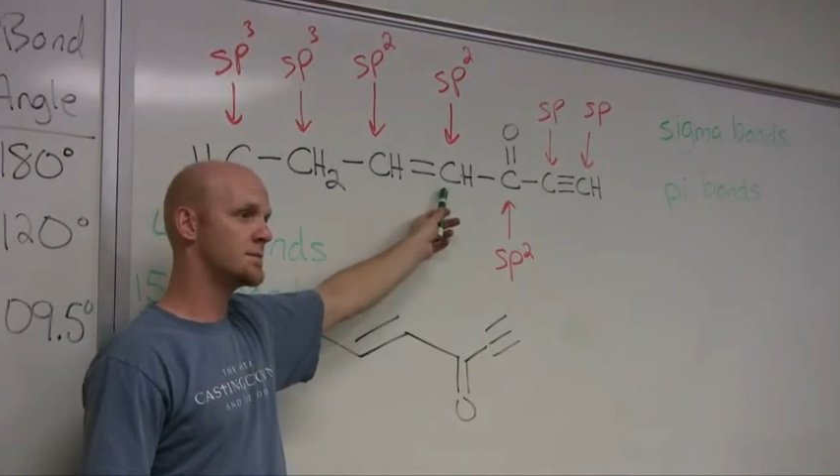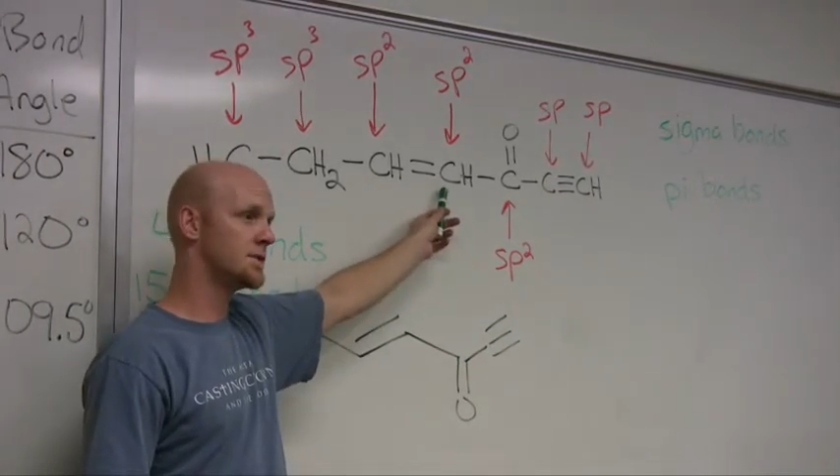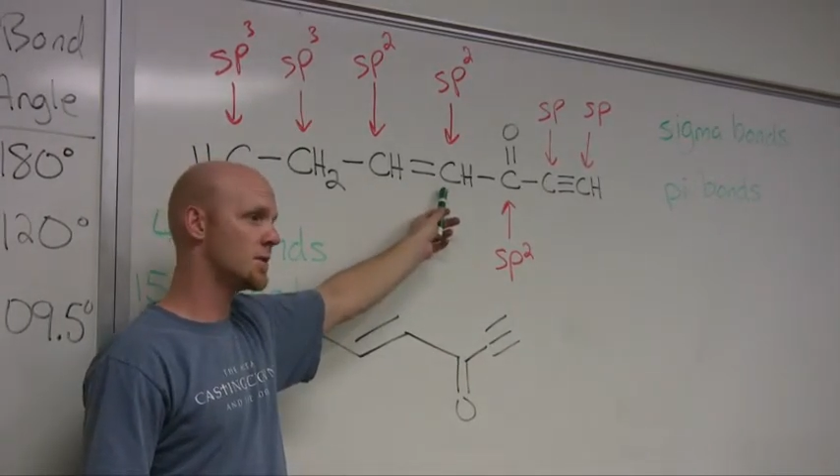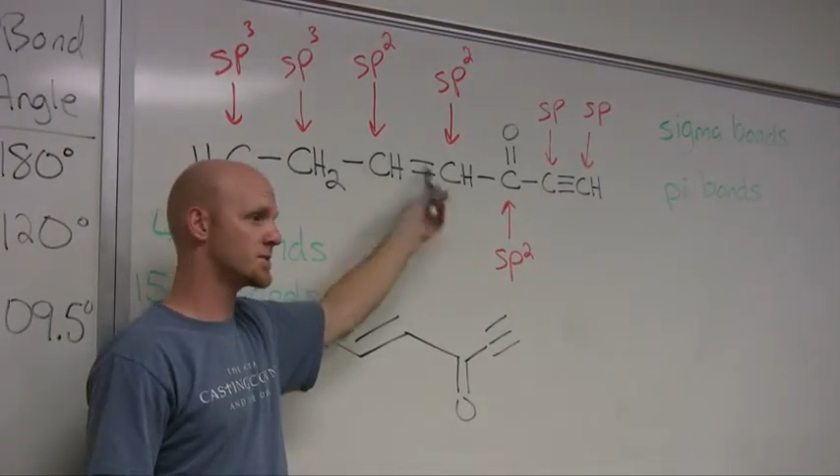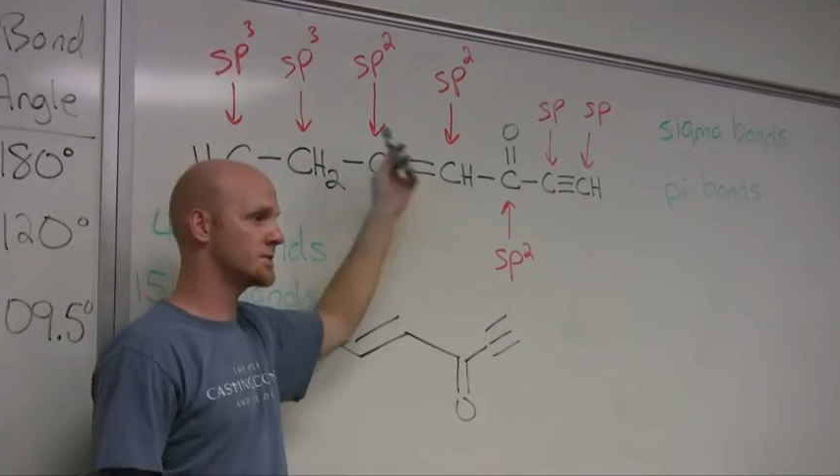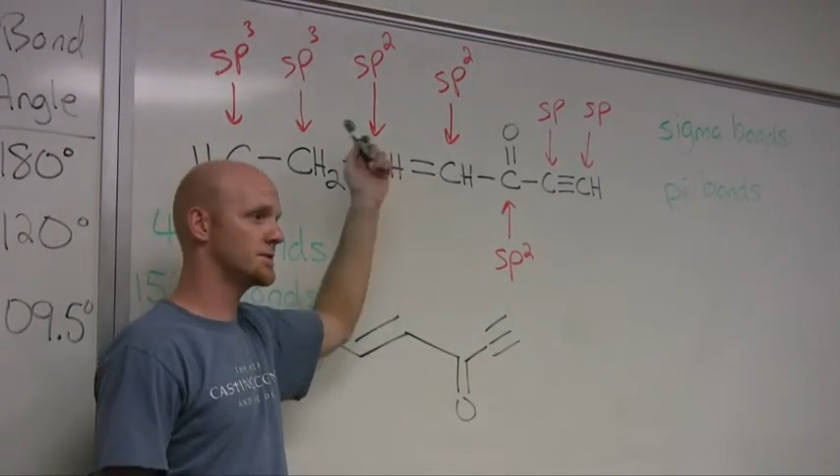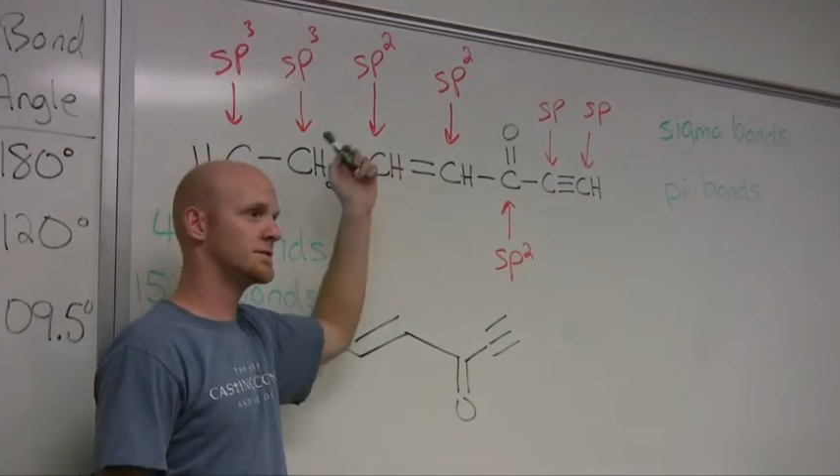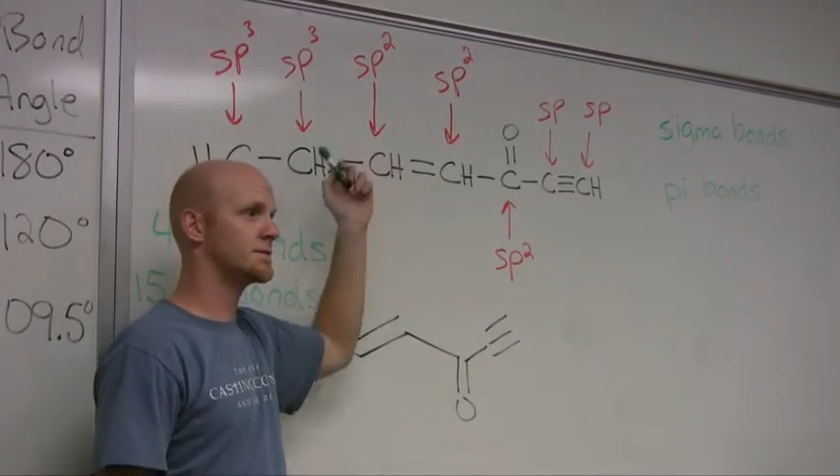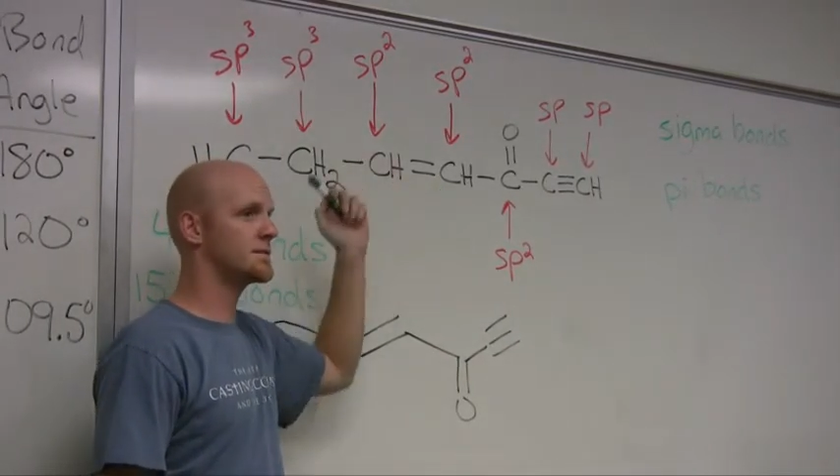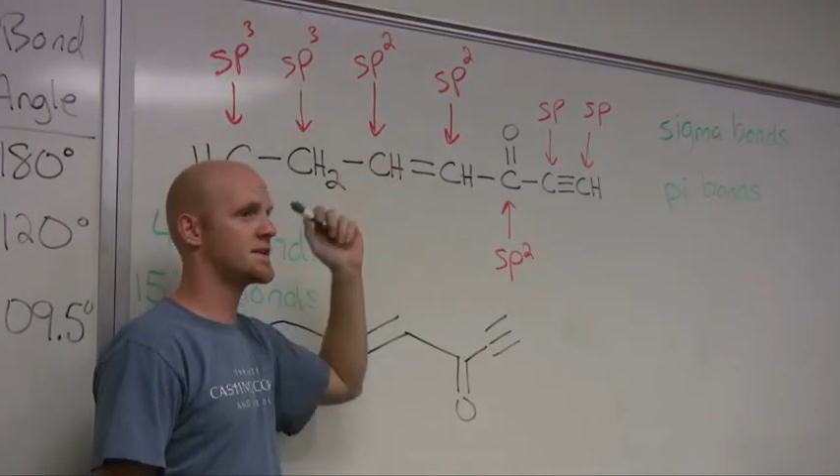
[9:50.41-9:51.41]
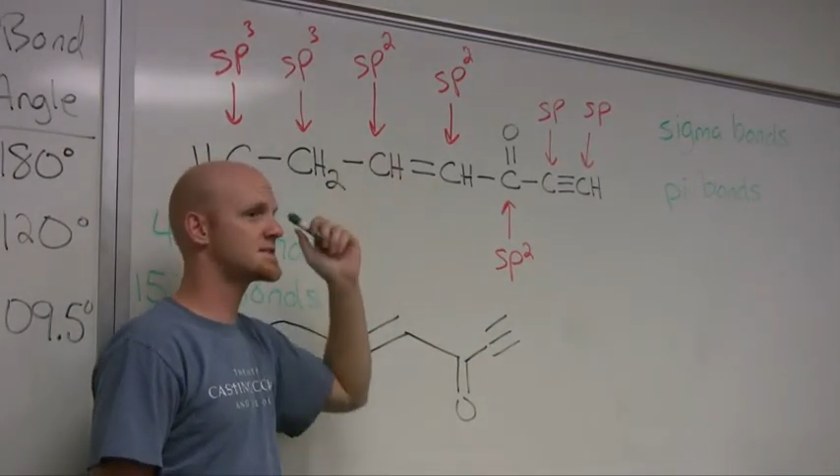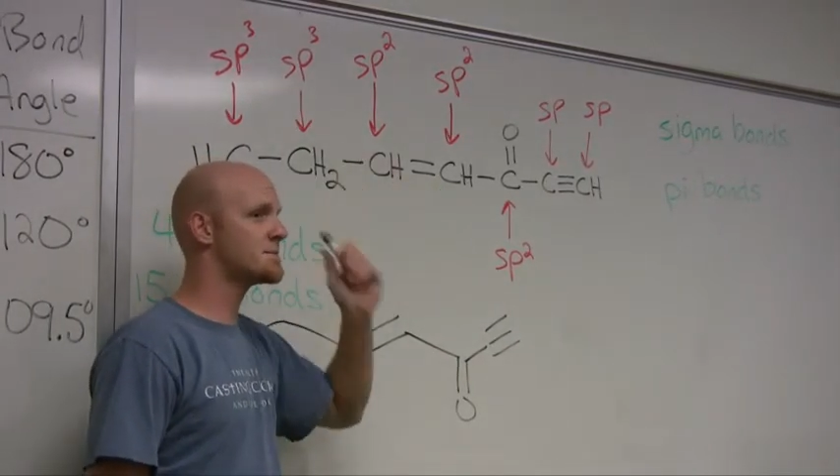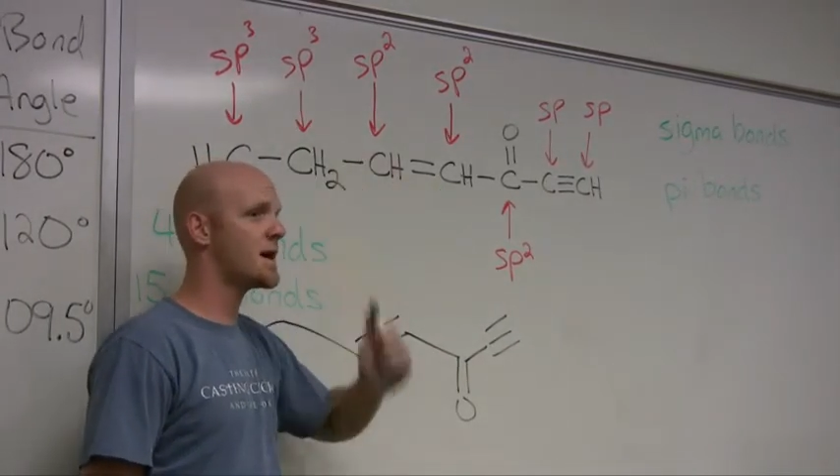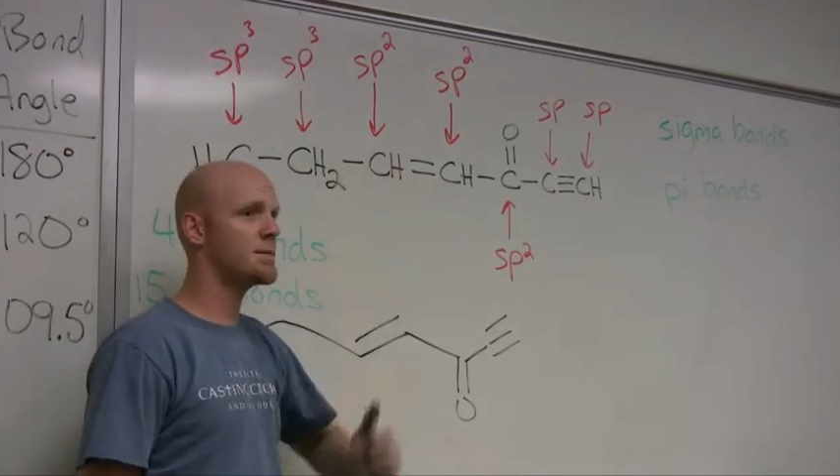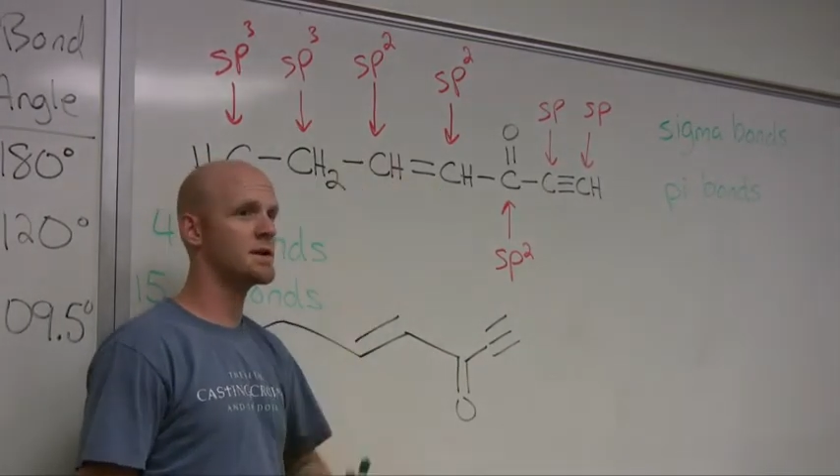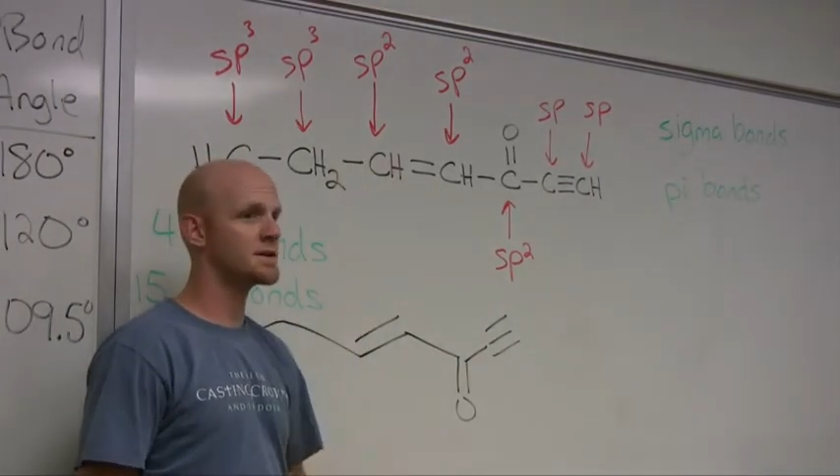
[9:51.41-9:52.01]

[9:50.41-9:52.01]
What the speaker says: P orbital. If I say pi bond,